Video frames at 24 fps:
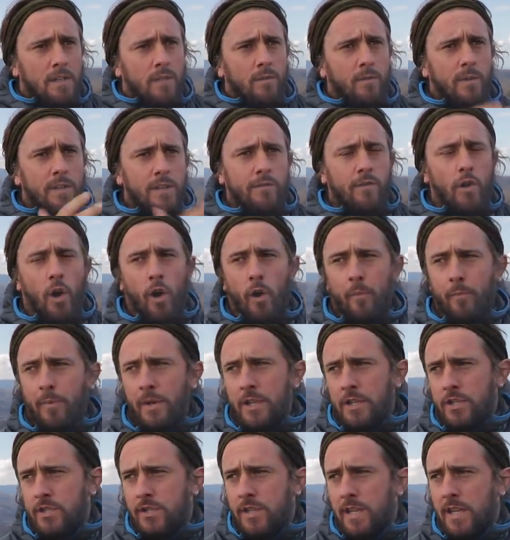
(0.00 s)
when you've got to
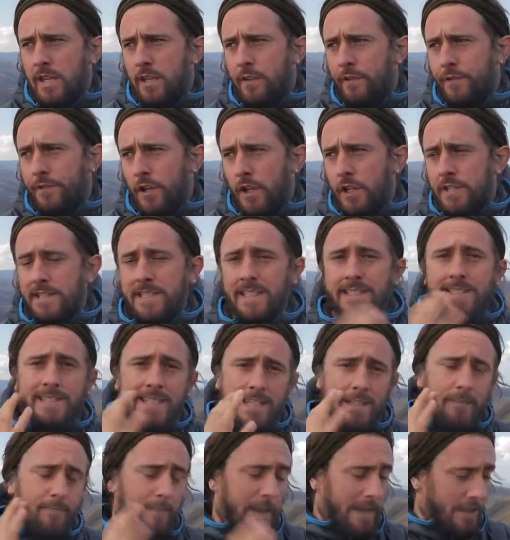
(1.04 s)
pitch the inner first? I
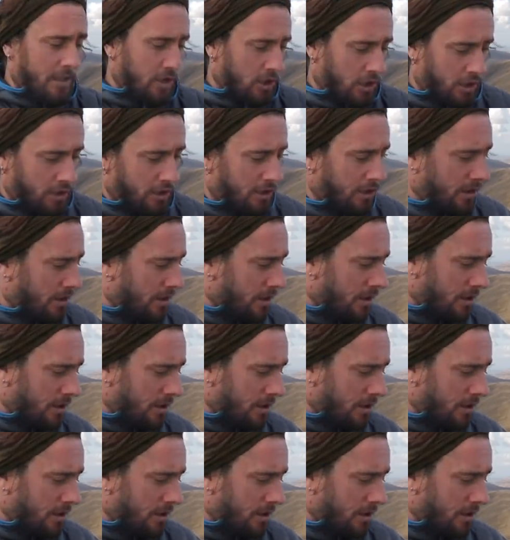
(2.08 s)
did mention